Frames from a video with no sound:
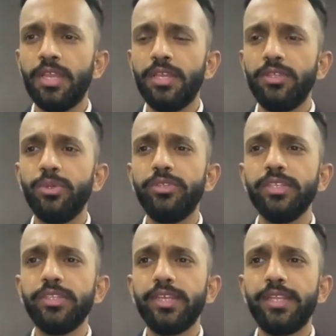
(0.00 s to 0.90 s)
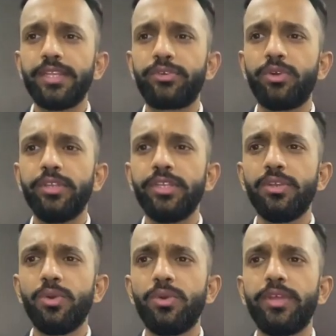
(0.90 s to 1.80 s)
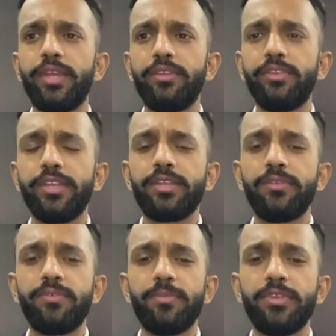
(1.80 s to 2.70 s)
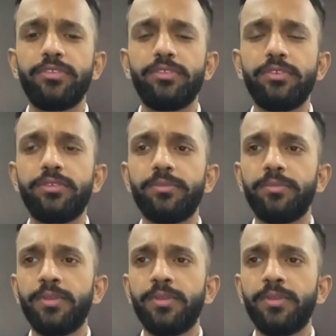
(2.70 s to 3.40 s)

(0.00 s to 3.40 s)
Using the electronic load and rate confirmation system.